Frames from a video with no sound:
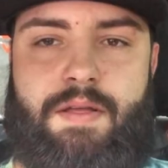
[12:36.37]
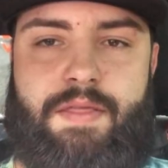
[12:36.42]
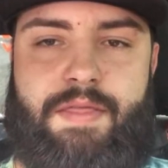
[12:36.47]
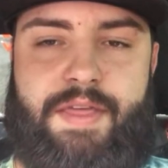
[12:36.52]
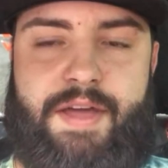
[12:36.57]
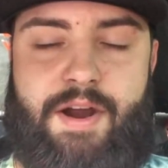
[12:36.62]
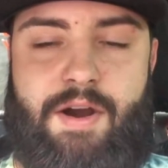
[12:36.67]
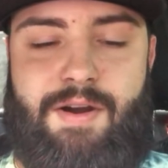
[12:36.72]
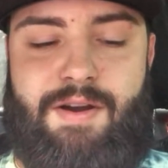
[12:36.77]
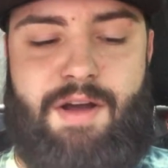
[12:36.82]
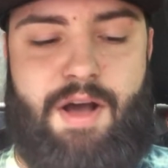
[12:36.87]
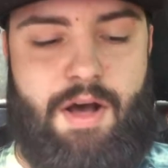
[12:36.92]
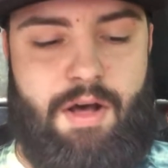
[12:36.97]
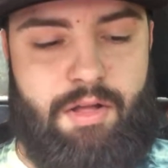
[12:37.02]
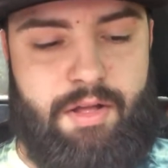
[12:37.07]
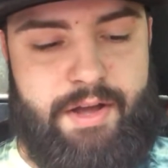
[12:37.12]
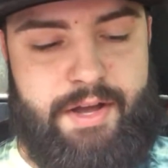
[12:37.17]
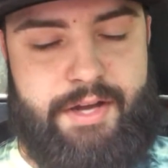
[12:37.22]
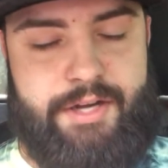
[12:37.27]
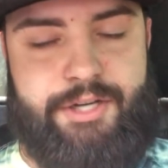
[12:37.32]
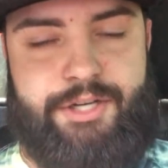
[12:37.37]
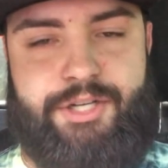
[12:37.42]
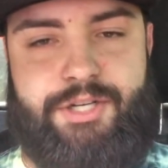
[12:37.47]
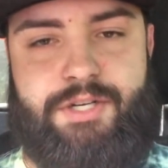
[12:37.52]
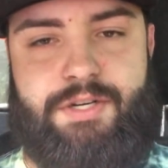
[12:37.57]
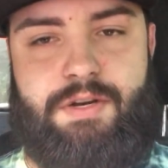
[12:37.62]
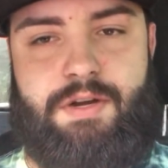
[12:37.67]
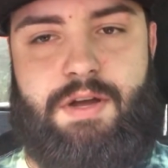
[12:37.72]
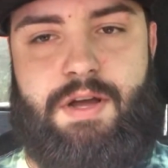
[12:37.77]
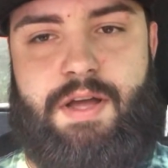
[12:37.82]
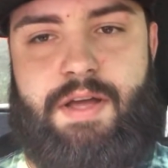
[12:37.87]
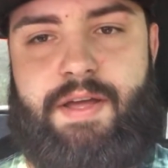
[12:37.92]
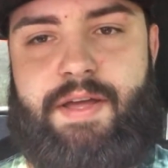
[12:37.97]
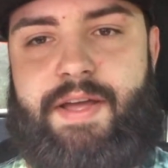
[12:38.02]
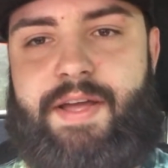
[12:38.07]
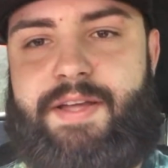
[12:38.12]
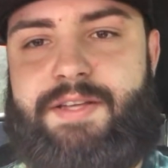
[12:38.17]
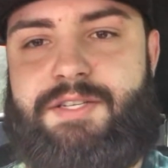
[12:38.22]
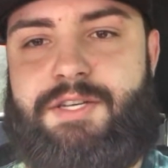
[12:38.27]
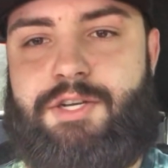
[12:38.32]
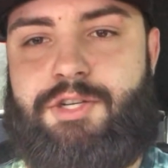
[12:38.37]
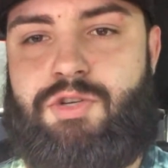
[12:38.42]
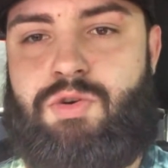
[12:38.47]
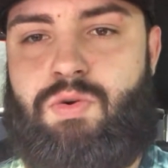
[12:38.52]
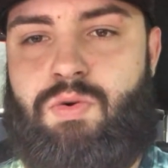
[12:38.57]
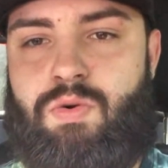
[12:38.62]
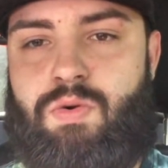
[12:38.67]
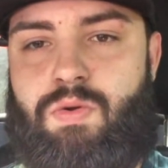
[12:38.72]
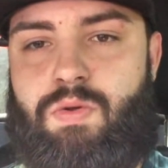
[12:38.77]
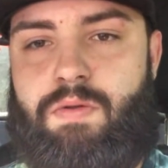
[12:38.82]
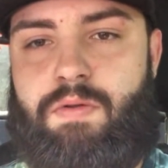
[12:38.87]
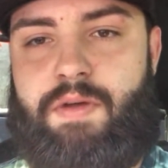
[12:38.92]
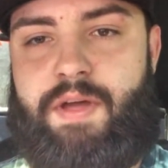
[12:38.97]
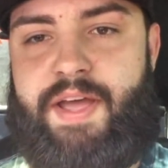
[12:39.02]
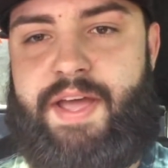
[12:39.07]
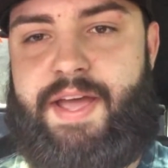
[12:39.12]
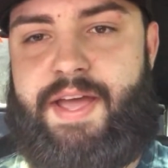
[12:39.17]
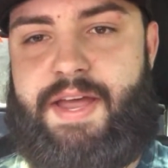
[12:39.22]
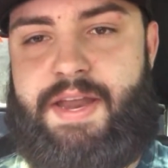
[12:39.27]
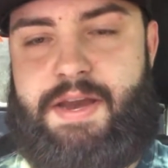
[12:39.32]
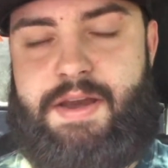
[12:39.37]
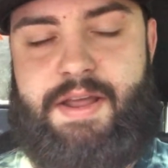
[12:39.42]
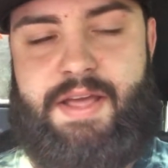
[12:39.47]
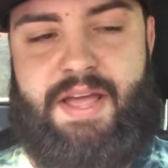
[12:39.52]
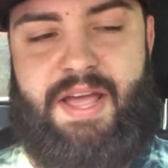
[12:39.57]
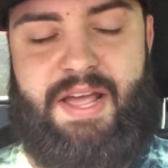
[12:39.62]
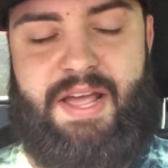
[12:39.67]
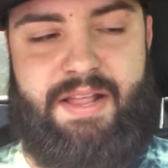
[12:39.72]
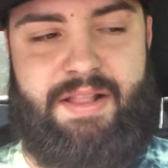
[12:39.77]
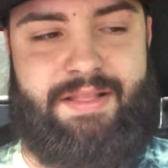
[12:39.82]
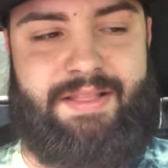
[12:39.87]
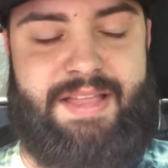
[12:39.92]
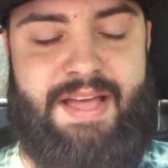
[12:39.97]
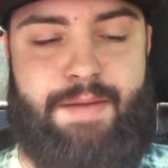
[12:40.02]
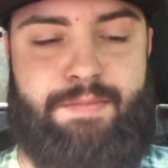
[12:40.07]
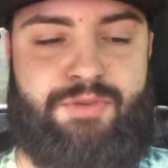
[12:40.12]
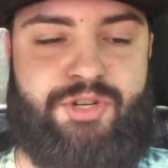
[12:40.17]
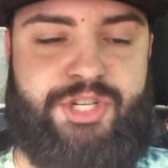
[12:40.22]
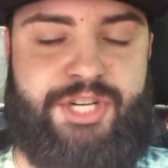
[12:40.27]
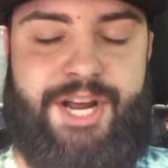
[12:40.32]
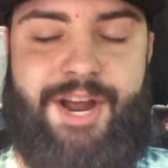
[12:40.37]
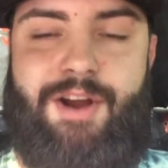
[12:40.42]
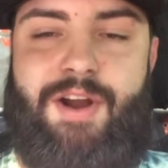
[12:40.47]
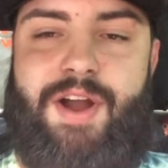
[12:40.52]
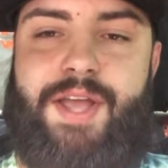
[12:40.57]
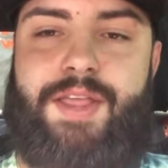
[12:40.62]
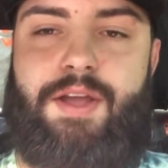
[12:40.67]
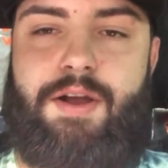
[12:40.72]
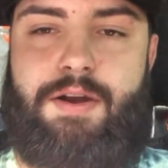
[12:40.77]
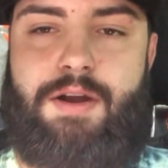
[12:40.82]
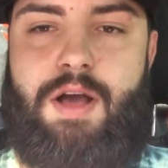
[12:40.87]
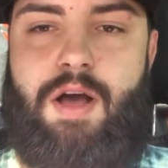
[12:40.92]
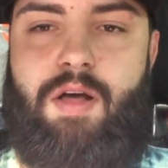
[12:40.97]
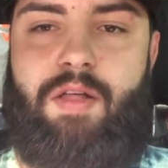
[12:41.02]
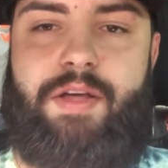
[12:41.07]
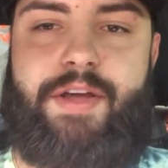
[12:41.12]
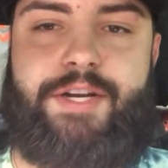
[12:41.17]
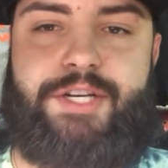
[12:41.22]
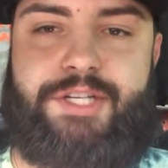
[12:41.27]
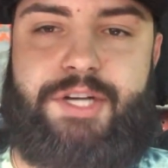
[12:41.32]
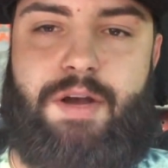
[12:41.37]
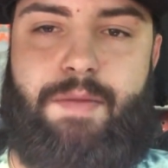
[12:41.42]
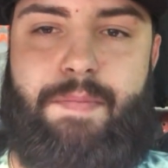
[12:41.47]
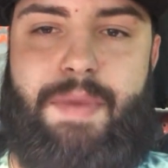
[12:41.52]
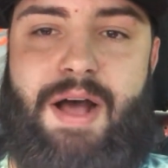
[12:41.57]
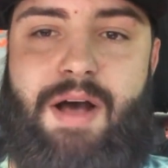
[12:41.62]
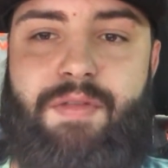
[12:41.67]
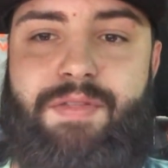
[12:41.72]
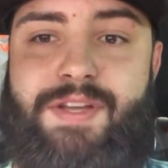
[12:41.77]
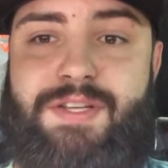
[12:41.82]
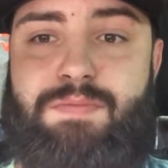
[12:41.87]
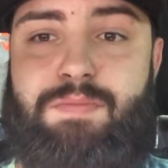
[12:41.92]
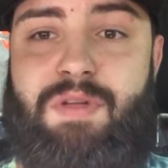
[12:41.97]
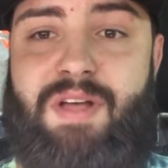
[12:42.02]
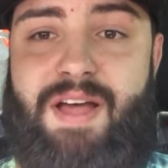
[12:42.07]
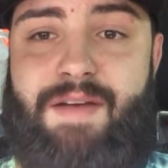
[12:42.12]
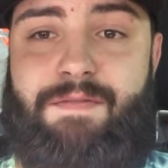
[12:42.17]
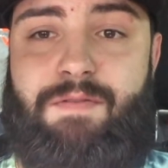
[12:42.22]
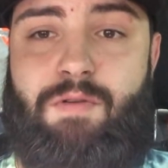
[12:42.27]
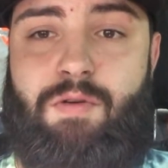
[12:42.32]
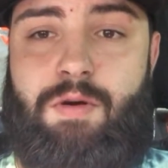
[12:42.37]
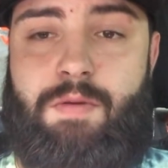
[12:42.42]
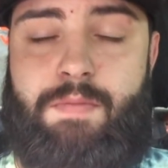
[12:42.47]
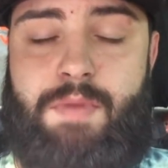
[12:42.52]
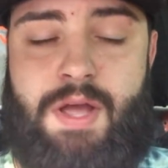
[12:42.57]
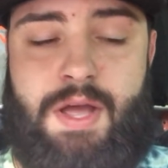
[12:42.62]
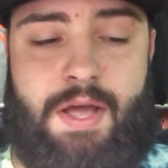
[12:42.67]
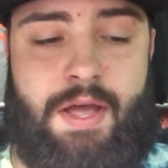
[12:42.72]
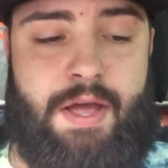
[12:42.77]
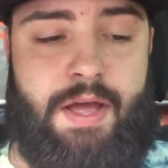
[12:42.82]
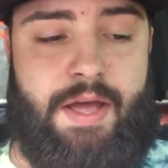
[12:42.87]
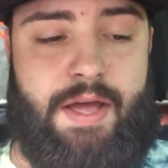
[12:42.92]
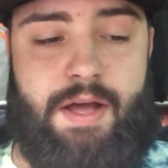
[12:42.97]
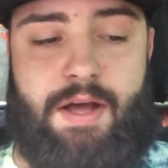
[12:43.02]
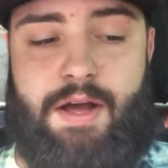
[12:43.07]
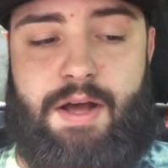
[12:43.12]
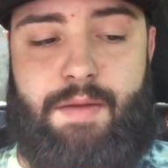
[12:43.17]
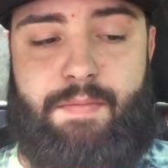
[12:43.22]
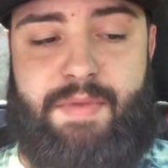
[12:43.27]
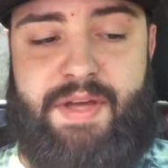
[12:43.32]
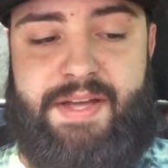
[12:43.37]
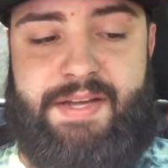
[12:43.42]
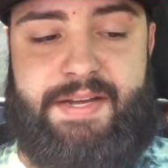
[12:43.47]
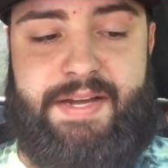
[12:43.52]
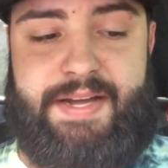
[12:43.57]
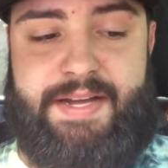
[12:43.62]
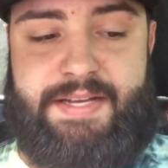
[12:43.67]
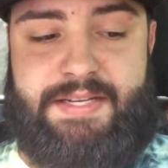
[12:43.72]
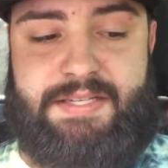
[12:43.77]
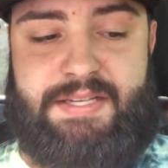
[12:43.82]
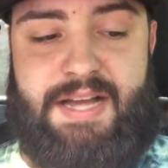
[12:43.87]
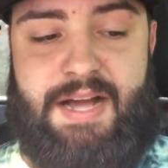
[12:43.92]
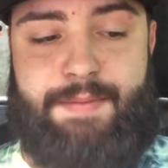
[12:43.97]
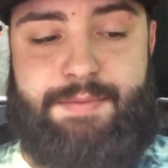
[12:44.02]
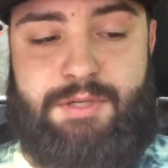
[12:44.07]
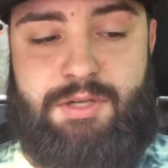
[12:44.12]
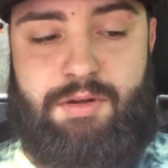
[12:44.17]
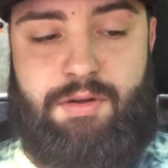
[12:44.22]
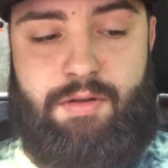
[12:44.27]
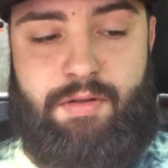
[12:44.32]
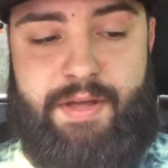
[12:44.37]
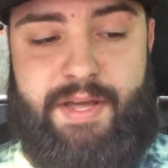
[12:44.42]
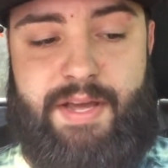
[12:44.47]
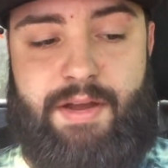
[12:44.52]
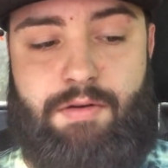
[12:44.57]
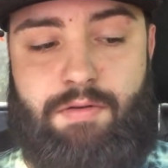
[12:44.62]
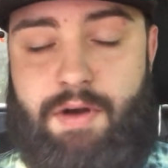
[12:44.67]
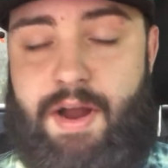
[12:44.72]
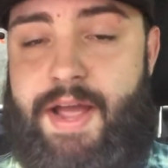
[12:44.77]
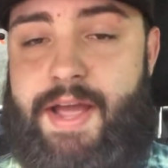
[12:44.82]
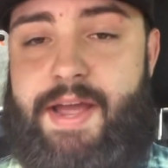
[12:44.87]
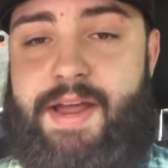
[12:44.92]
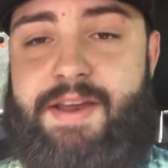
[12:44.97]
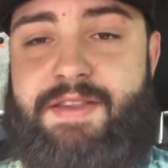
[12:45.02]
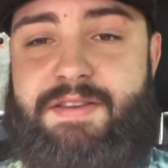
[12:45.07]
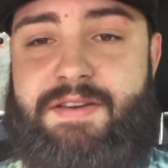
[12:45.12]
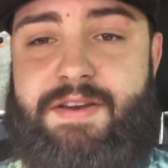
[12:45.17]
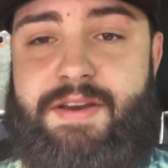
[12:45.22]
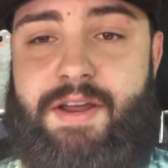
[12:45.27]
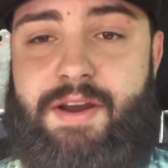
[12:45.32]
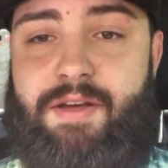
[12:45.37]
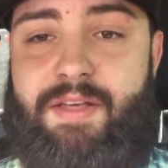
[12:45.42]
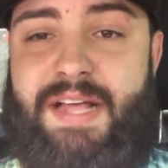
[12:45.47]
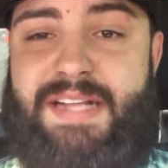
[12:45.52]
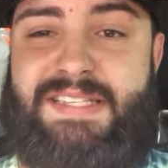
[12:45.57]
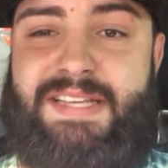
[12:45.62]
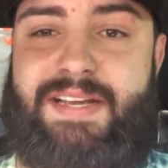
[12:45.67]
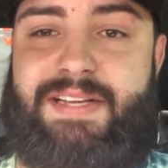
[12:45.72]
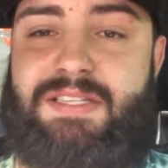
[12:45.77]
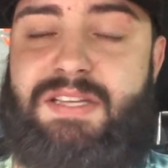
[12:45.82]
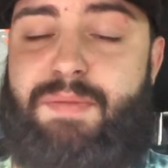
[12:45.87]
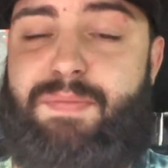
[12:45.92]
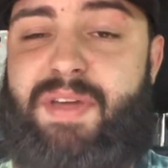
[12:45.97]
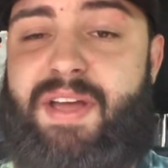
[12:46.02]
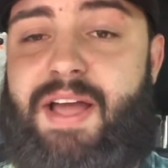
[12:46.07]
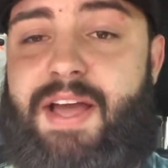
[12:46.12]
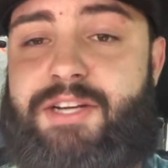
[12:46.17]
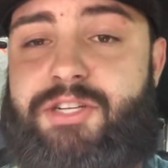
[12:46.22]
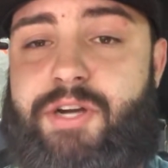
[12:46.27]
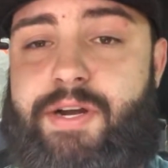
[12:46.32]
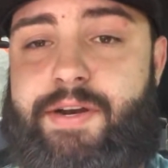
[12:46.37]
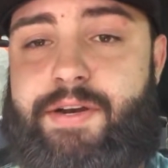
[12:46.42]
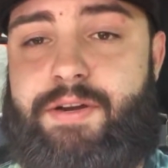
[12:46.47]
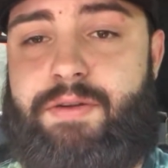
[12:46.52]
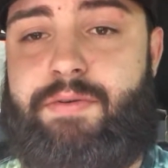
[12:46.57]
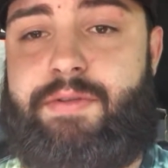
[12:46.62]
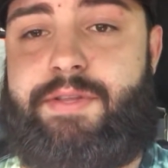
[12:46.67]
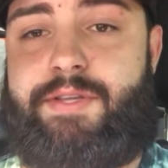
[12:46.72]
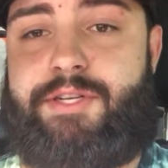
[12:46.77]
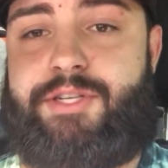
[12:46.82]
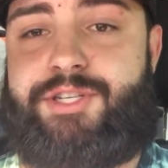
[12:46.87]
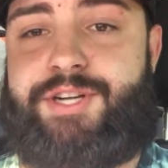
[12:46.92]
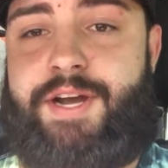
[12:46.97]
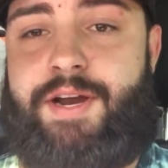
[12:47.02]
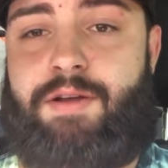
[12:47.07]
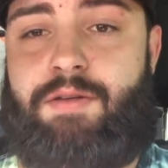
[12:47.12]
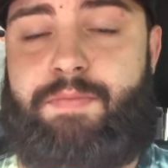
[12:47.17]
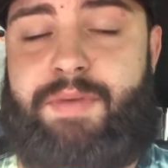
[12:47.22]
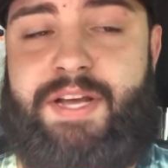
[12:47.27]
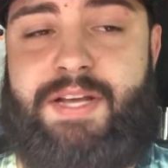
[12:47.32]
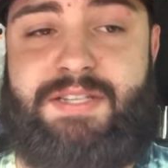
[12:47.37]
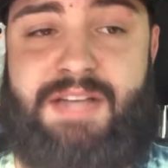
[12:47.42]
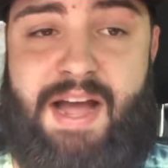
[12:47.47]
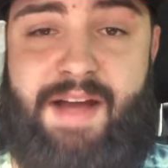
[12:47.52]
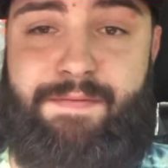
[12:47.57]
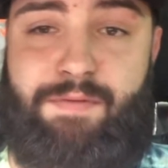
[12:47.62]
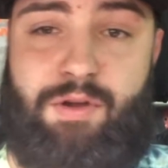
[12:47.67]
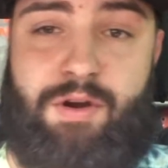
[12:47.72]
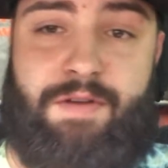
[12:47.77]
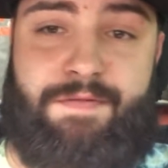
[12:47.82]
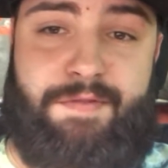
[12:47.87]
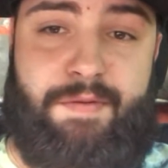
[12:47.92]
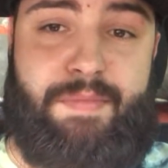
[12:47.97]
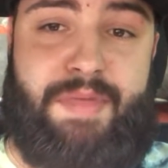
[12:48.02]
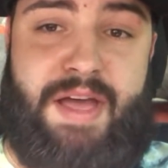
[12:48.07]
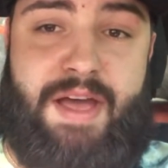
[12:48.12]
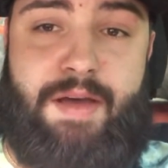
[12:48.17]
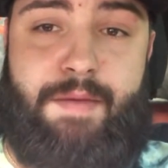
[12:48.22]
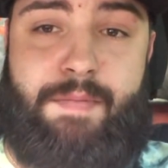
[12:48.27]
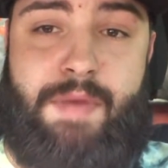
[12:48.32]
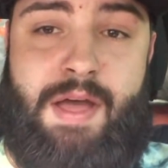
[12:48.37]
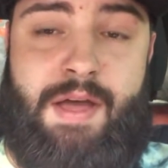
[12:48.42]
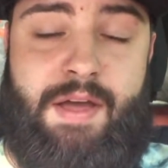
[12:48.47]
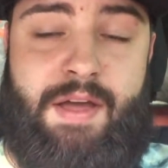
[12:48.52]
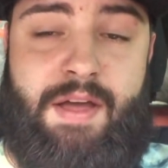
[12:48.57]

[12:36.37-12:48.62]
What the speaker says: Their knowledge is a tool, and them sharing their knowledge about this platform is absolutely great. And you know, that's like something I try to do with this channel, because I've learned from them.